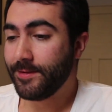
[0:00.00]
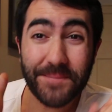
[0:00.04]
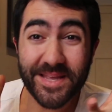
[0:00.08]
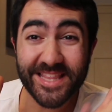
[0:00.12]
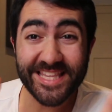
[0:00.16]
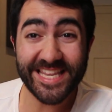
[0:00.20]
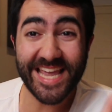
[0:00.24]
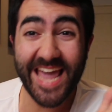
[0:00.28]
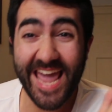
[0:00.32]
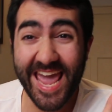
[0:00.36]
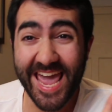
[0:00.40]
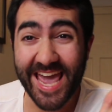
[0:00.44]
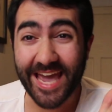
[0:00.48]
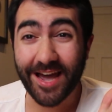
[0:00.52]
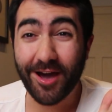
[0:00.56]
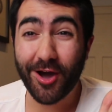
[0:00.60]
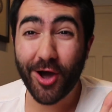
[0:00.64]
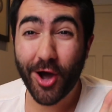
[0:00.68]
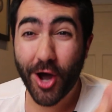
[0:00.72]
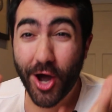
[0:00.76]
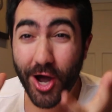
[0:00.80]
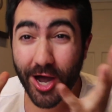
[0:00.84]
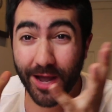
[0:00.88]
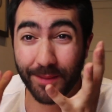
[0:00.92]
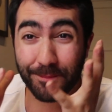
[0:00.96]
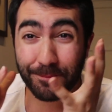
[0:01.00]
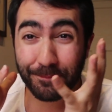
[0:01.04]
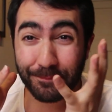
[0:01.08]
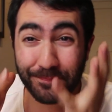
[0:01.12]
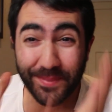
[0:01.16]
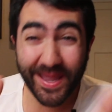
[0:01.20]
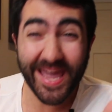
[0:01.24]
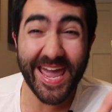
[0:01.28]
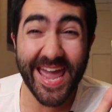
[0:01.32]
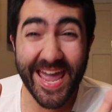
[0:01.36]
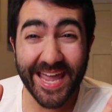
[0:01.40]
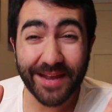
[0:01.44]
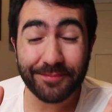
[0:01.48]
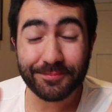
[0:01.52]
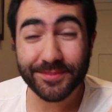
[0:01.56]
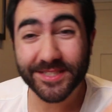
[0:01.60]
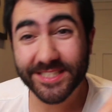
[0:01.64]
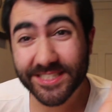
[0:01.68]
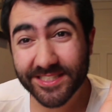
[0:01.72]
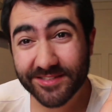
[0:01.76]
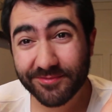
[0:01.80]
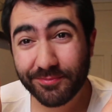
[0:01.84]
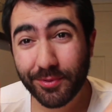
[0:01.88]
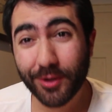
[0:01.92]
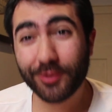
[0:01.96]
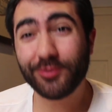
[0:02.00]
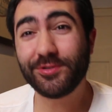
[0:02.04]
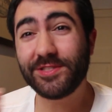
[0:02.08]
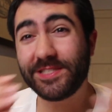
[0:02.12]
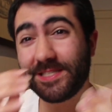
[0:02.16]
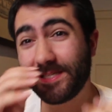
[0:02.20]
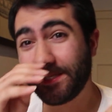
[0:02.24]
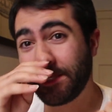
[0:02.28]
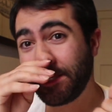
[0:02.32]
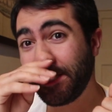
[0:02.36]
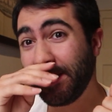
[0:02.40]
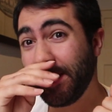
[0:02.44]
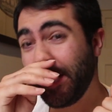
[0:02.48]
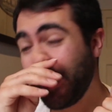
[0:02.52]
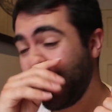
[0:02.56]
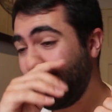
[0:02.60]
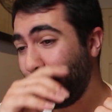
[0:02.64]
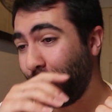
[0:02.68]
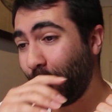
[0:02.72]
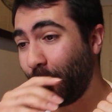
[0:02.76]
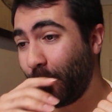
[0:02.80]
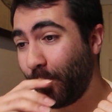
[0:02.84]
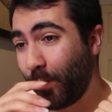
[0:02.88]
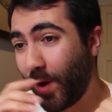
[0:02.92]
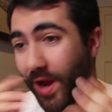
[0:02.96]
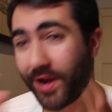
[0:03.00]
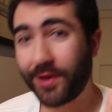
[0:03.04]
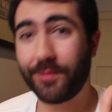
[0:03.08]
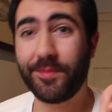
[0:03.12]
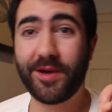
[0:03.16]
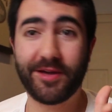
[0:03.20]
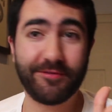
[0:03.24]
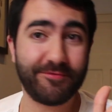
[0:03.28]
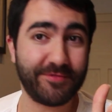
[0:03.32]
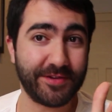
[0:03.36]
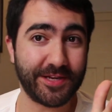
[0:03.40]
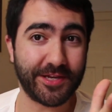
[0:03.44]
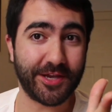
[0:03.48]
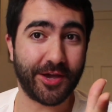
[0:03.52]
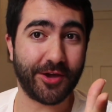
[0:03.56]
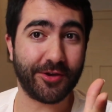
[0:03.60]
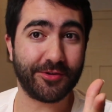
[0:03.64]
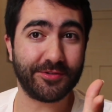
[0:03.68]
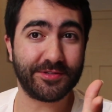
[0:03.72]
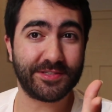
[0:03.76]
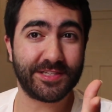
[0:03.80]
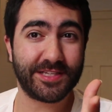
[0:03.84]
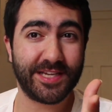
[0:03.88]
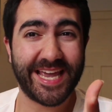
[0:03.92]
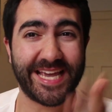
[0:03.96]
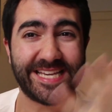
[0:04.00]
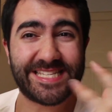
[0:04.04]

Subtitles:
But yeah, I'm banned because I posted one of my videos.